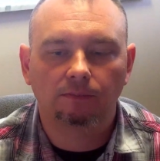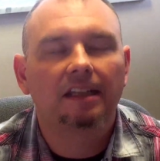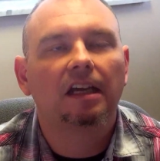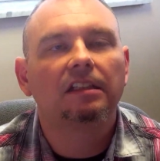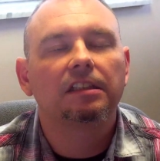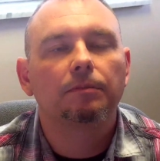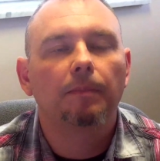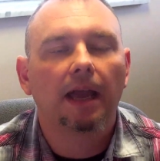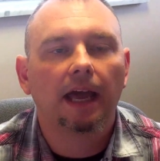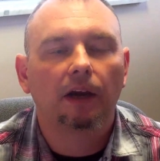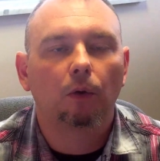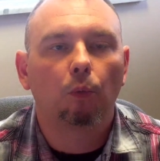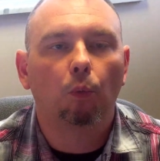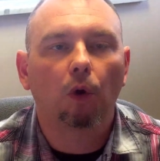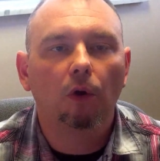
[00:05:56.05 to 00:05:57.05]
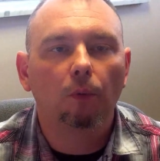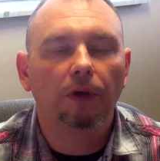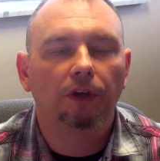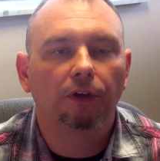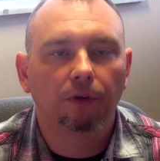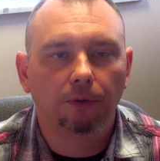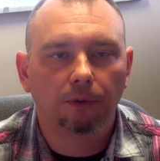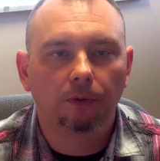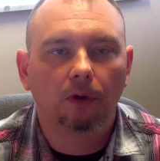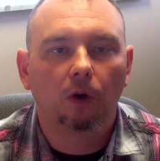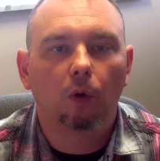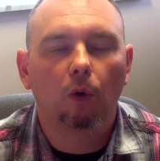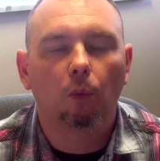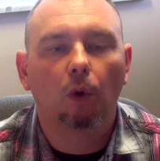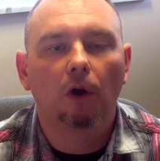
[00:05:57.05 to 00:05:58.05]
It doesn't matter what we do
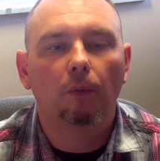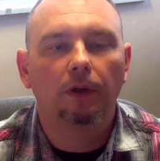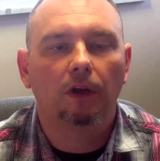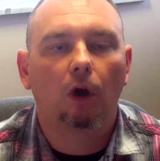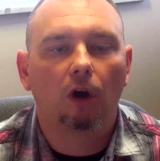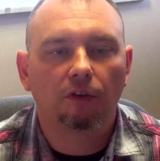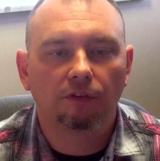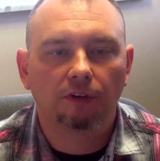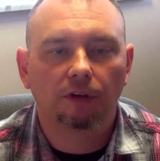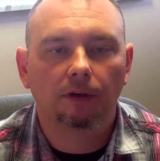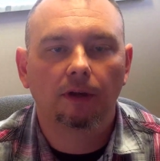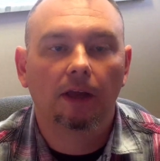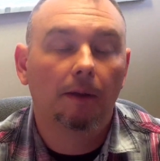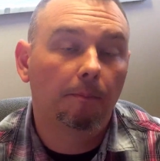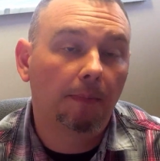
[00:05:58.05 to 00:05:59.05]
or what we offer.